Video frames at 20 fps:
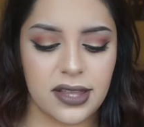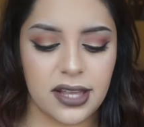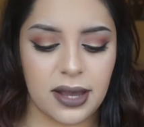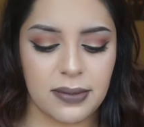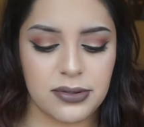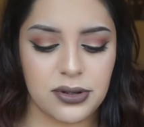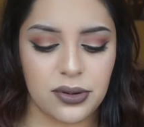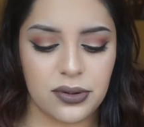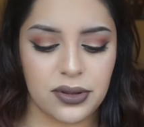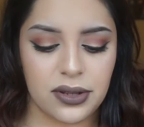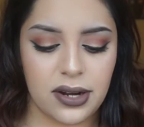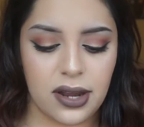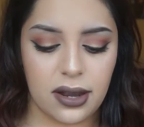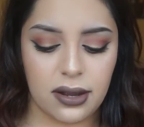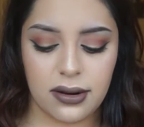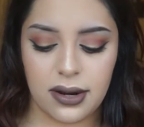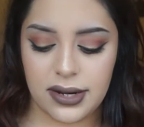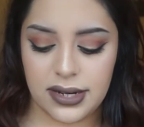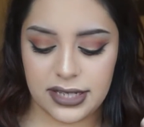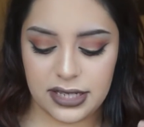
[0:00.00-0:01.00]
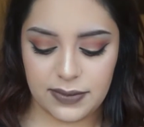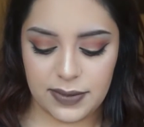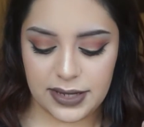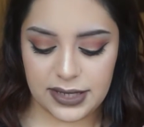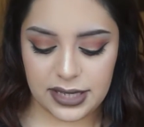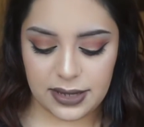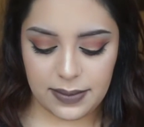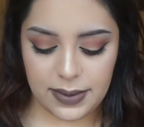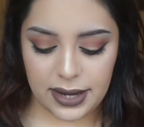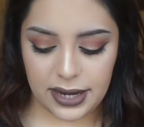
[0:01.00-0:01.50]
Like, I'm totally not going to
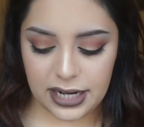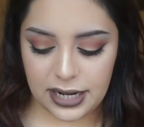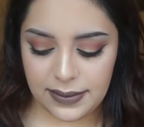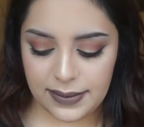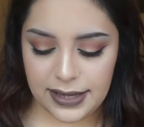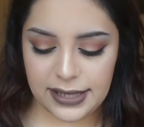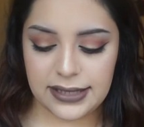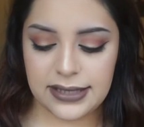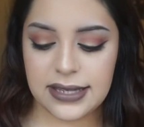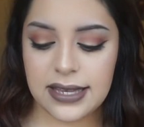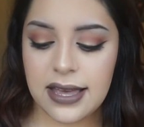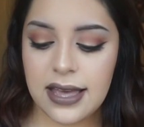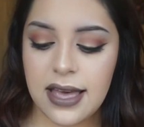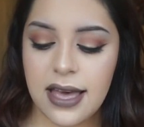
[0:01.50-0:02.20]
dismiss it by any means.